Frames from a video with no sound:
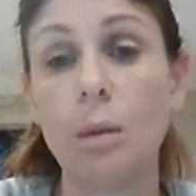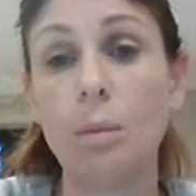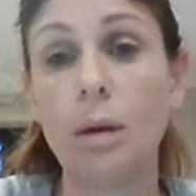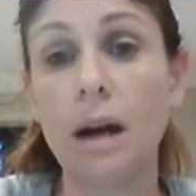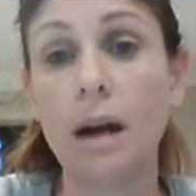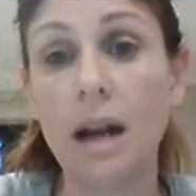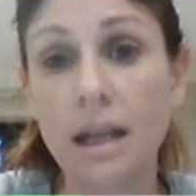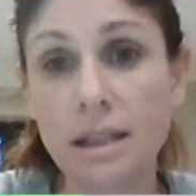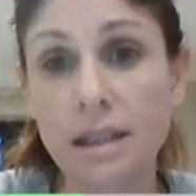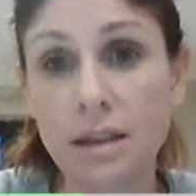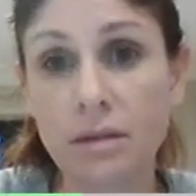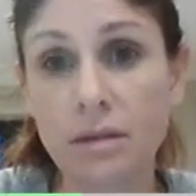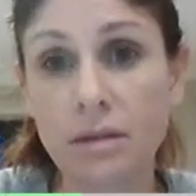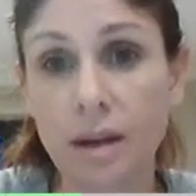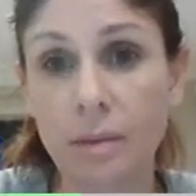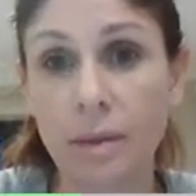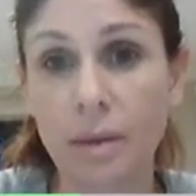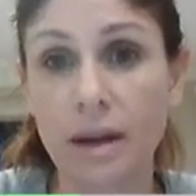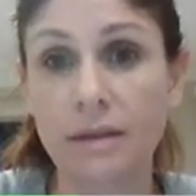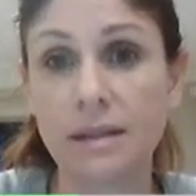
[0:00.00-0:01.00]
plus
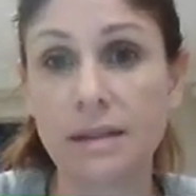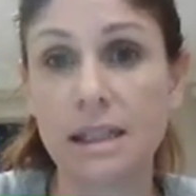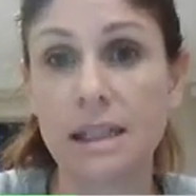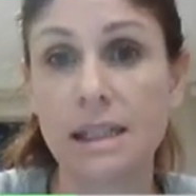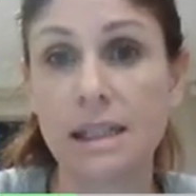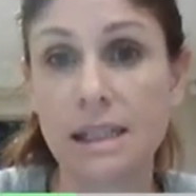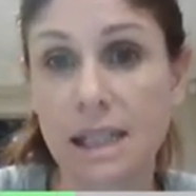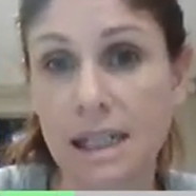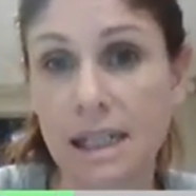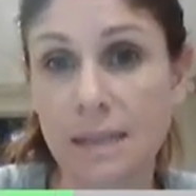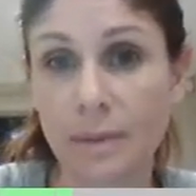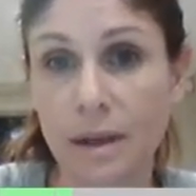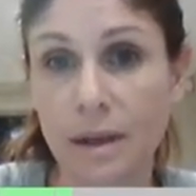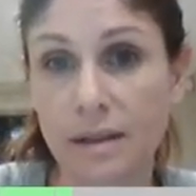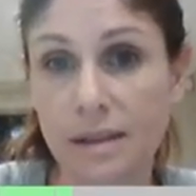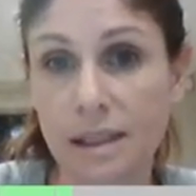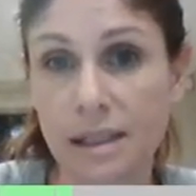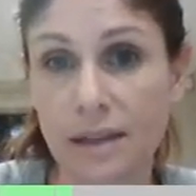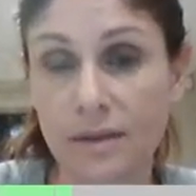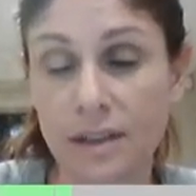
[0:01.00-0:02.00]
£3 is
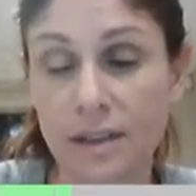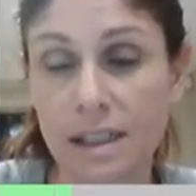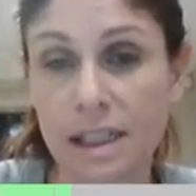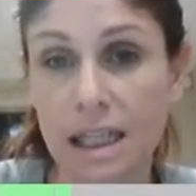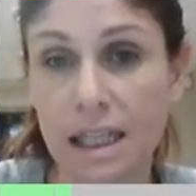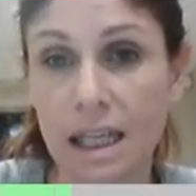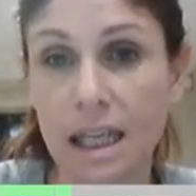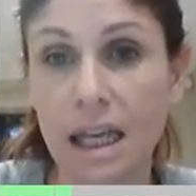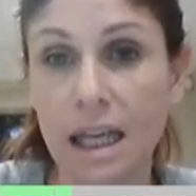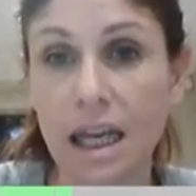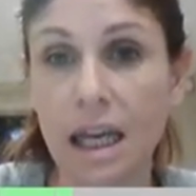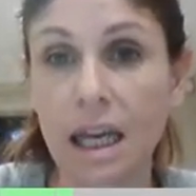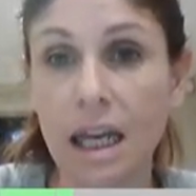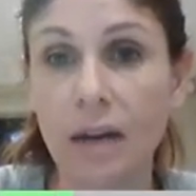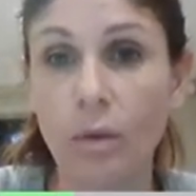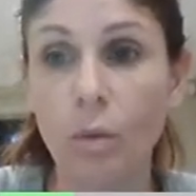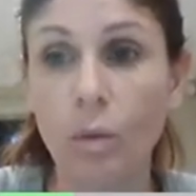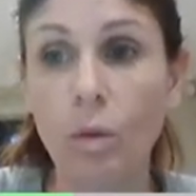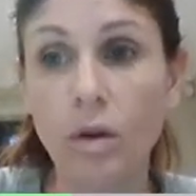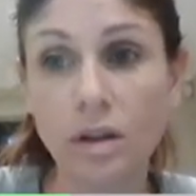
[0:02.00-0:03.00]
£6.70.
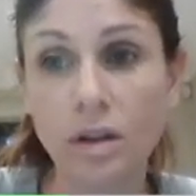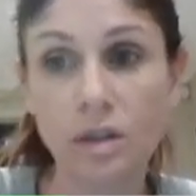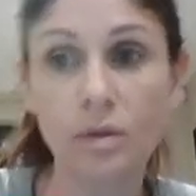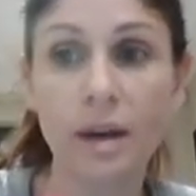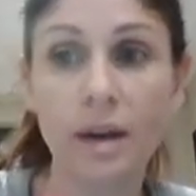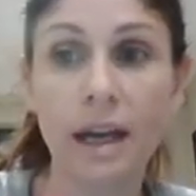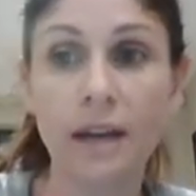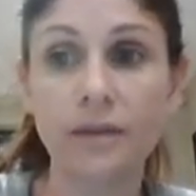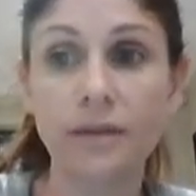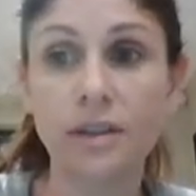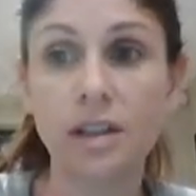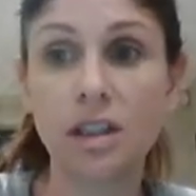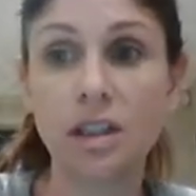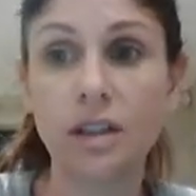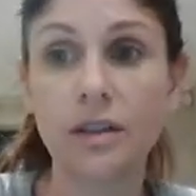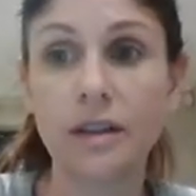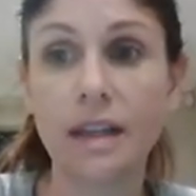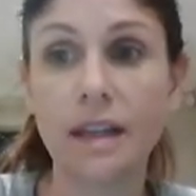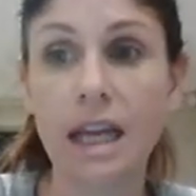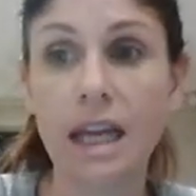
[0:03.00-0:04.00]
What do I have to
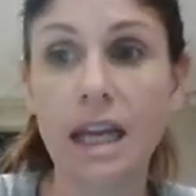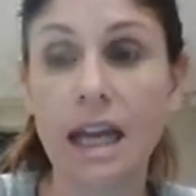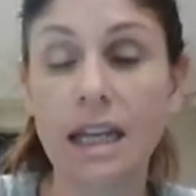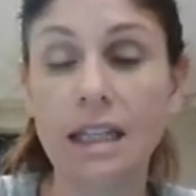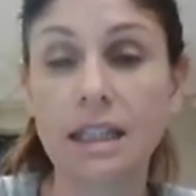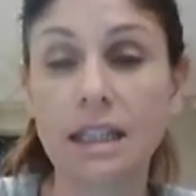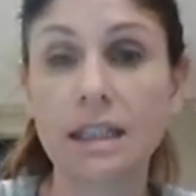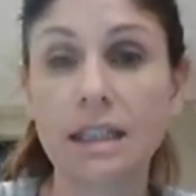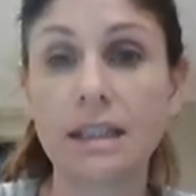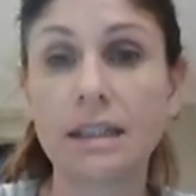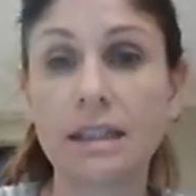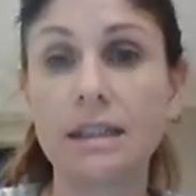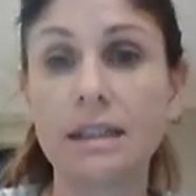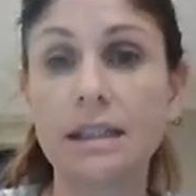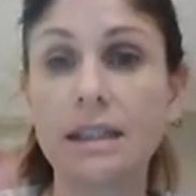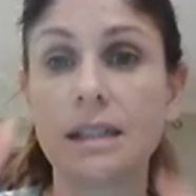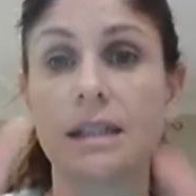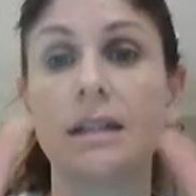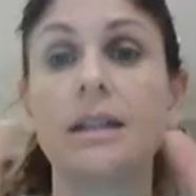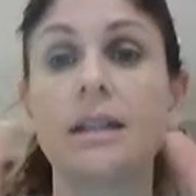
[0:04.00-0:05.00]
do at the
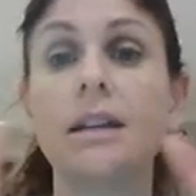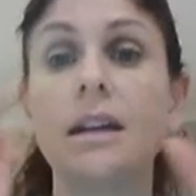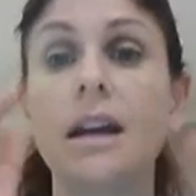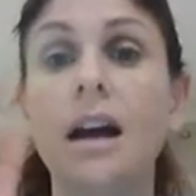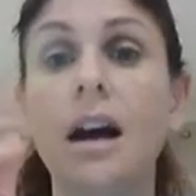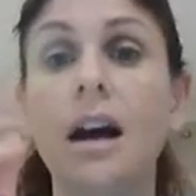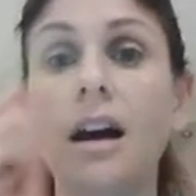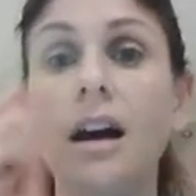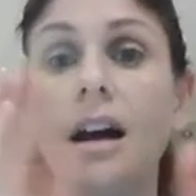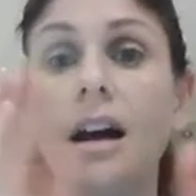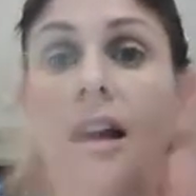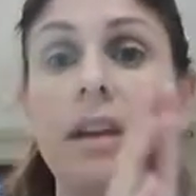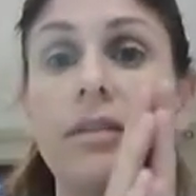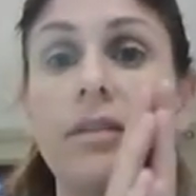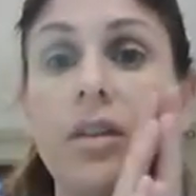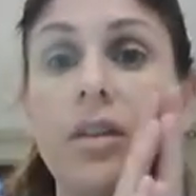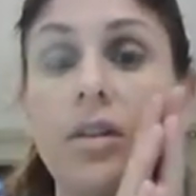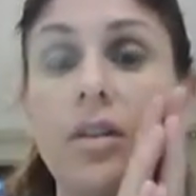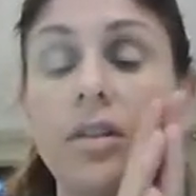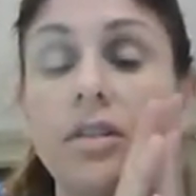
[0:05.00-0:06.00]
end?
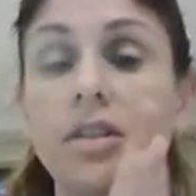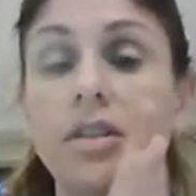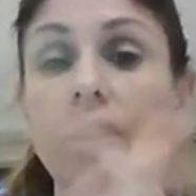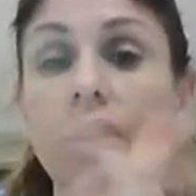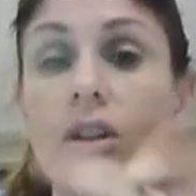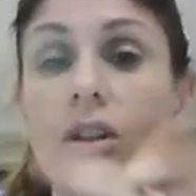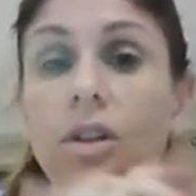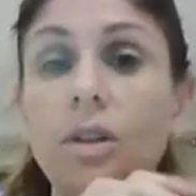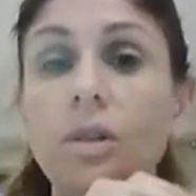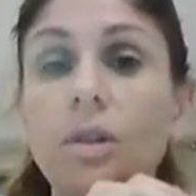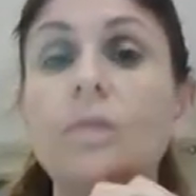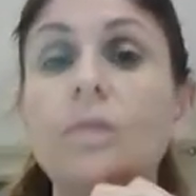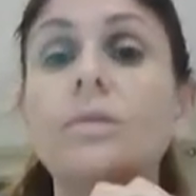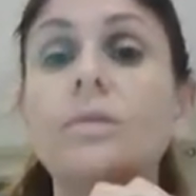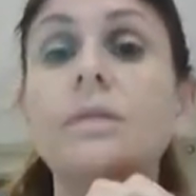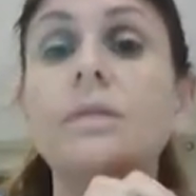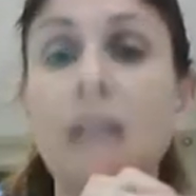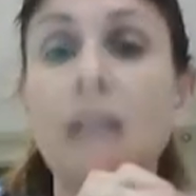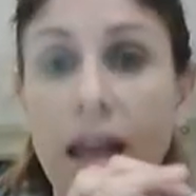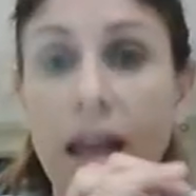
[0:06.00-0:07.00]
I've got to
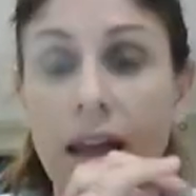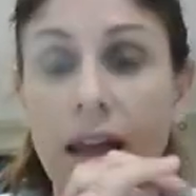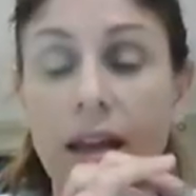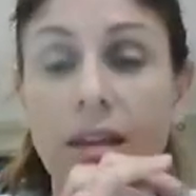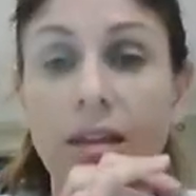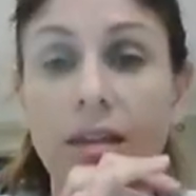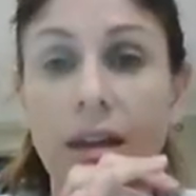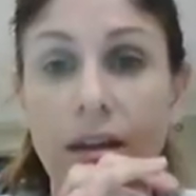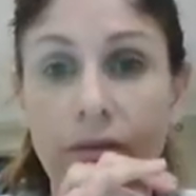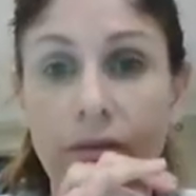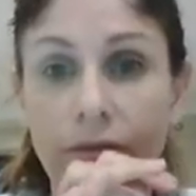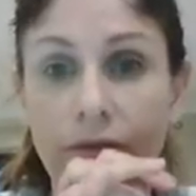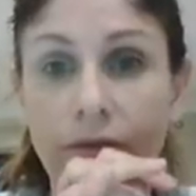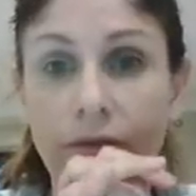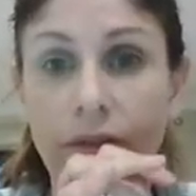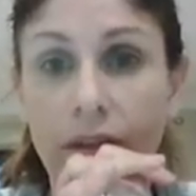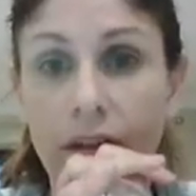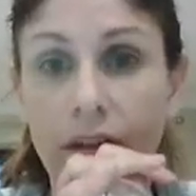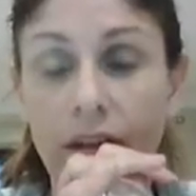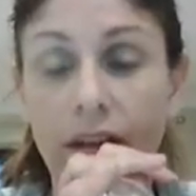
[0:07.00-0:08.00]
take that
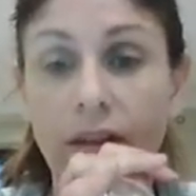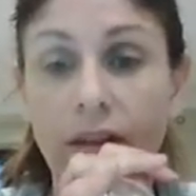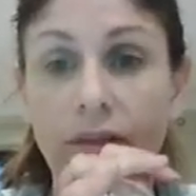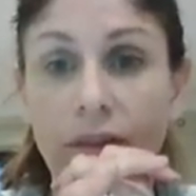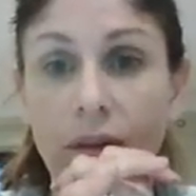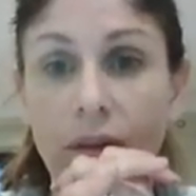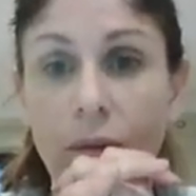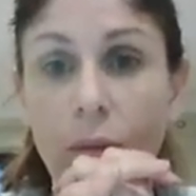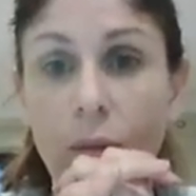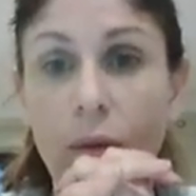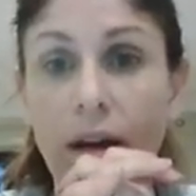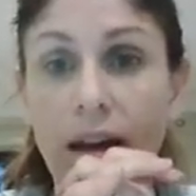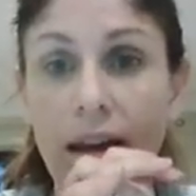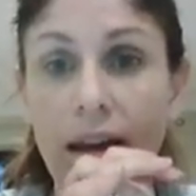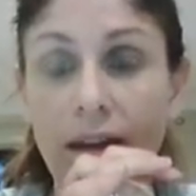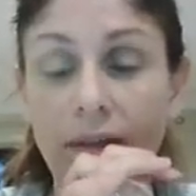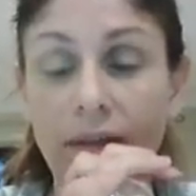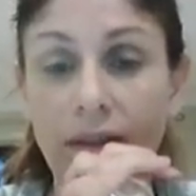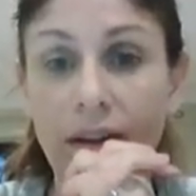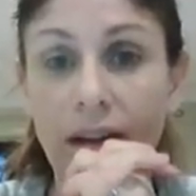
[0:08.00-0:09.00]
5 away,
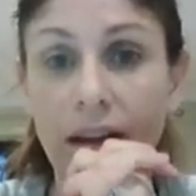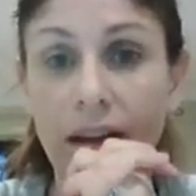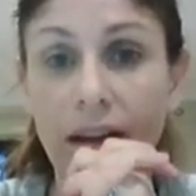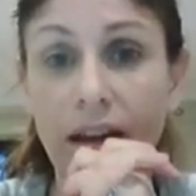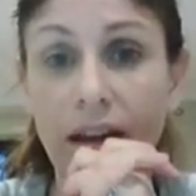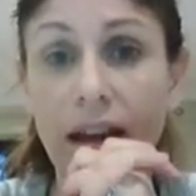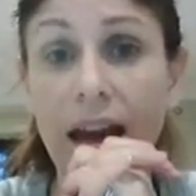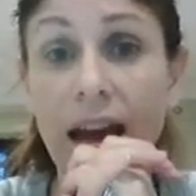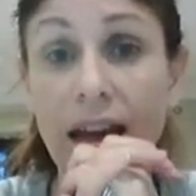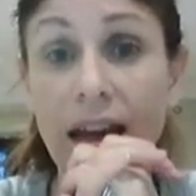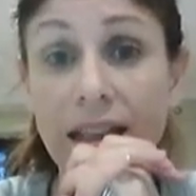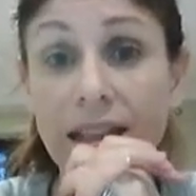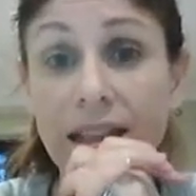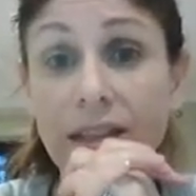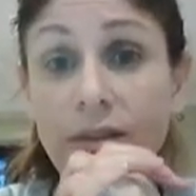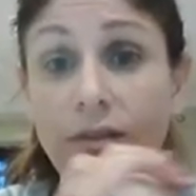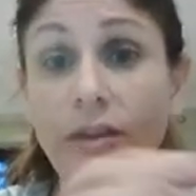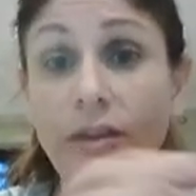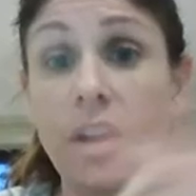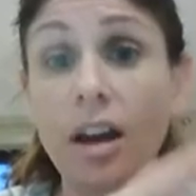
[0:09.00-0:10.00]
haven't I? I
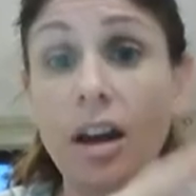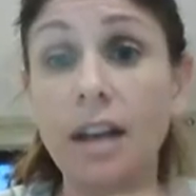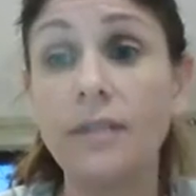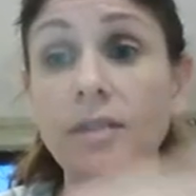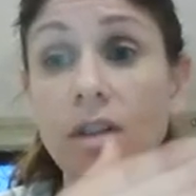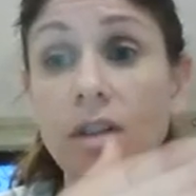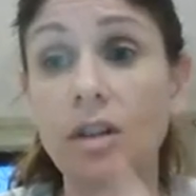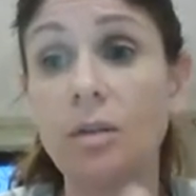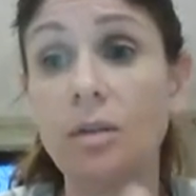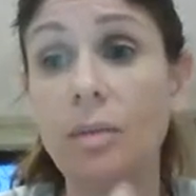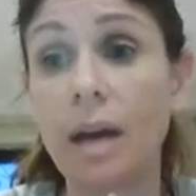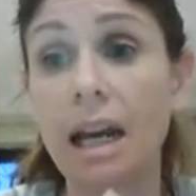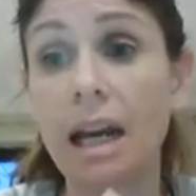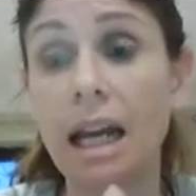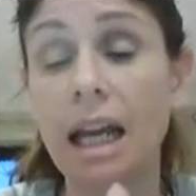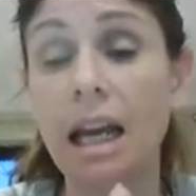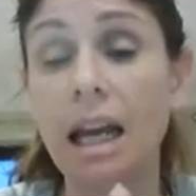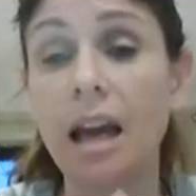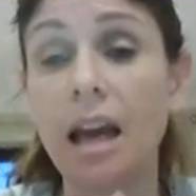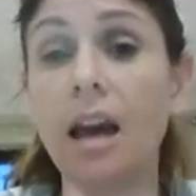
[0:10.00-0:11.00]
added 5 too
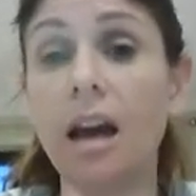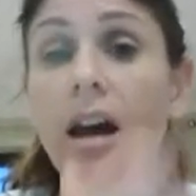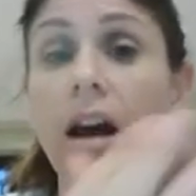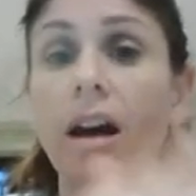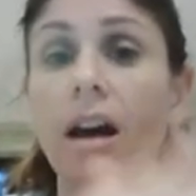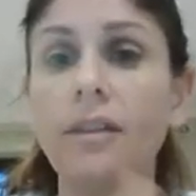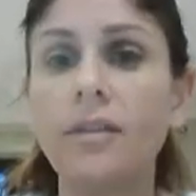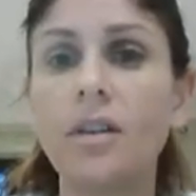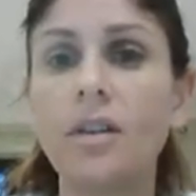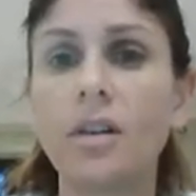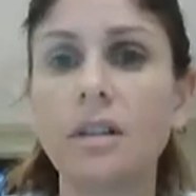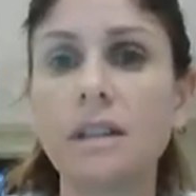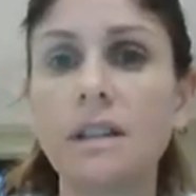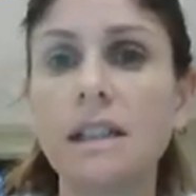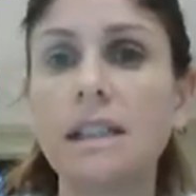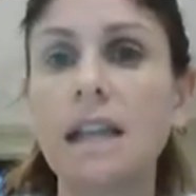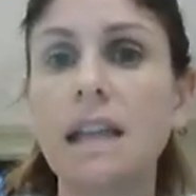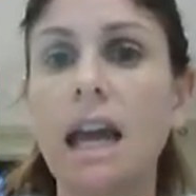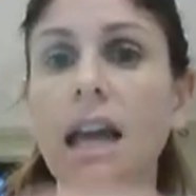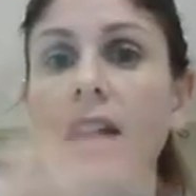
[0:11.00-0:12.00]
many. I've got
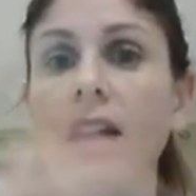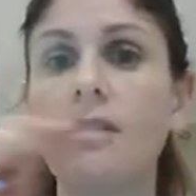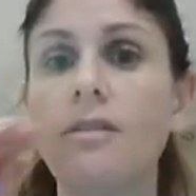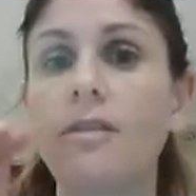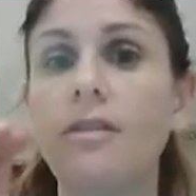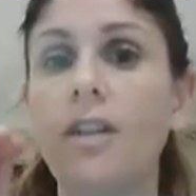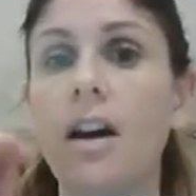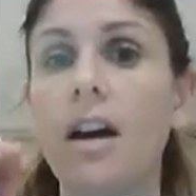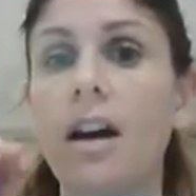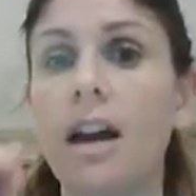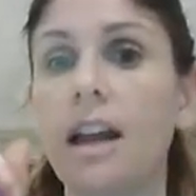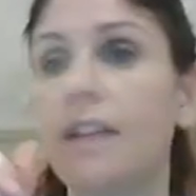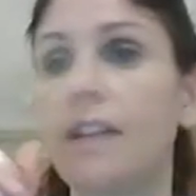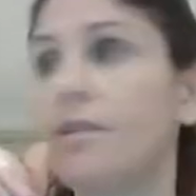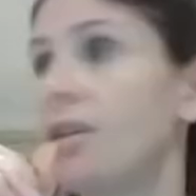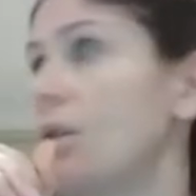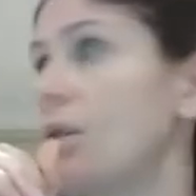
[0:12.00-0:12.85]
to take 5